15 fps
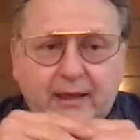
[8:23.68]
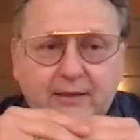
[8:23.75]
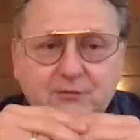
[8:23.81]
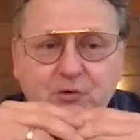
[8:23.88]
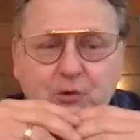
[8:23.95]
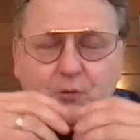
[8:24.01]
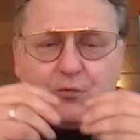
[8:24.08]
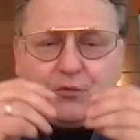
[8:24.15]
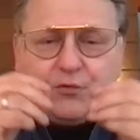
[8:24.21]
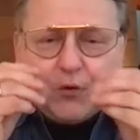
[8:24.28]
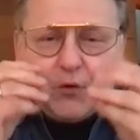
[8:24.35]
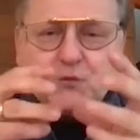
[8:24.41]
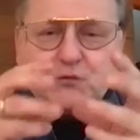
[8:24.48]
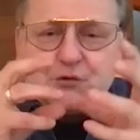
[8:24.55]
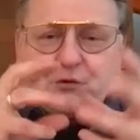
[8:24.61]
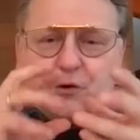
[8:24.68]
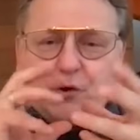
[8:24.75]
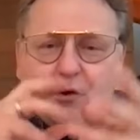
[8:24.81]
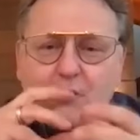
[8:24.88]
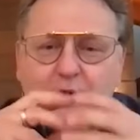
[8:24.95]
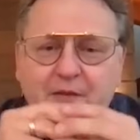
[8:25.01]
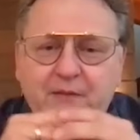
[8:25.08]
so those are
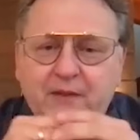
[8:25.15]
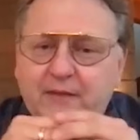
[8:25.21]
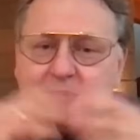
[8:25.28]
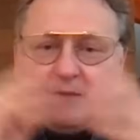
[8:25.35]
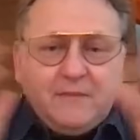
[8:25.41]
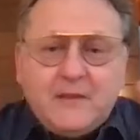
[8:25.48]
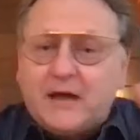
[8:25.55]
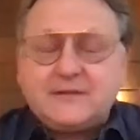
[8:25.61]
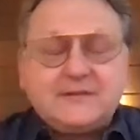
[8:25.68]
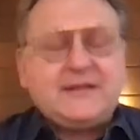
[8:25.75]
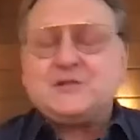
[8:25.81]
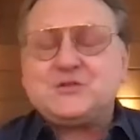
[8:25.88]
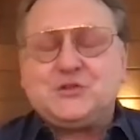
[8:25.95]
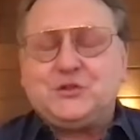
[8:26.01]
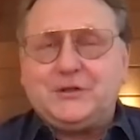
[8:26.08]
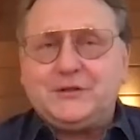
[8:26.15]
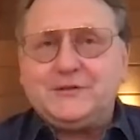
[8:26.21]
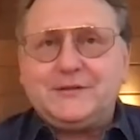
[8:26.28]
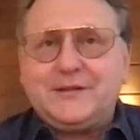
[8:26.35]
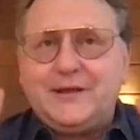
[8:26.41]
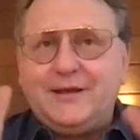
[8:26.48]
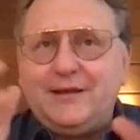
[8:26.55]
all, and then not tested.
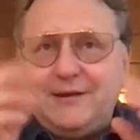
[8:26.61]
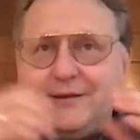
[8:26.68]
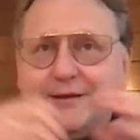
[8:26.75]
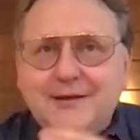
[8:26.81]
Okay.